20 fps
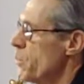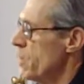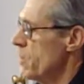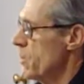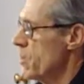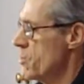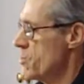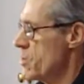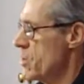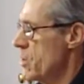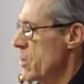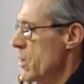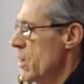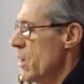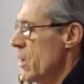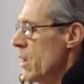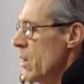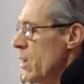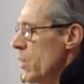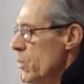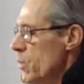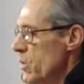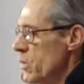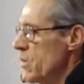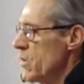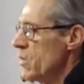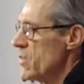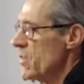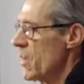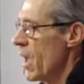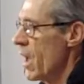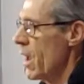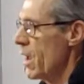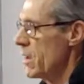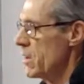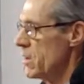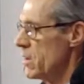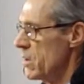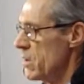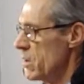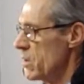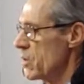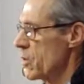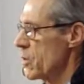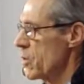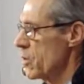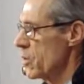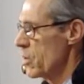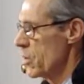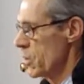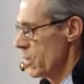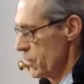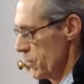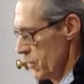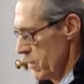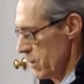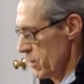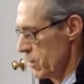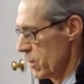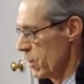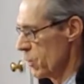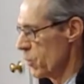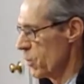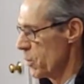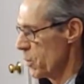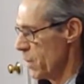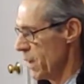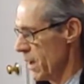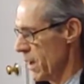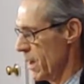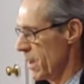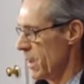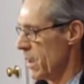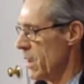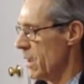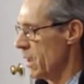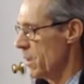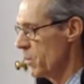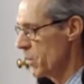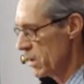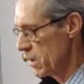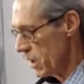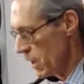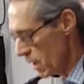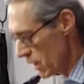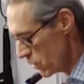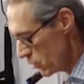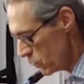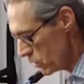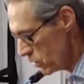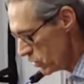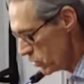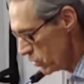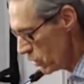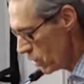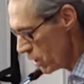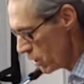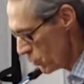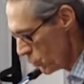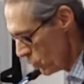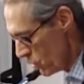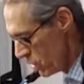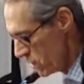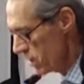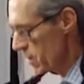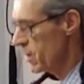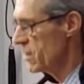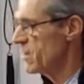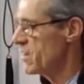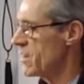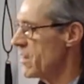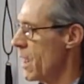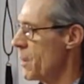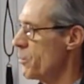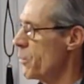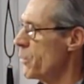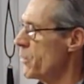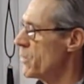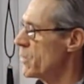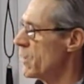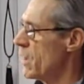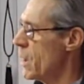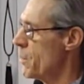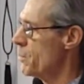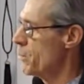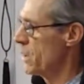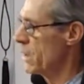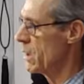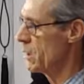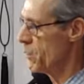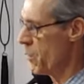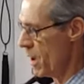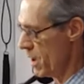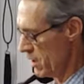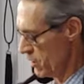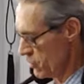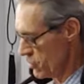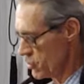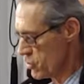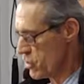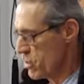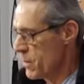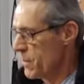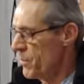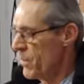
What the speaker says: position with this ideal curve in the lower back. Again, we do not want slumping posture.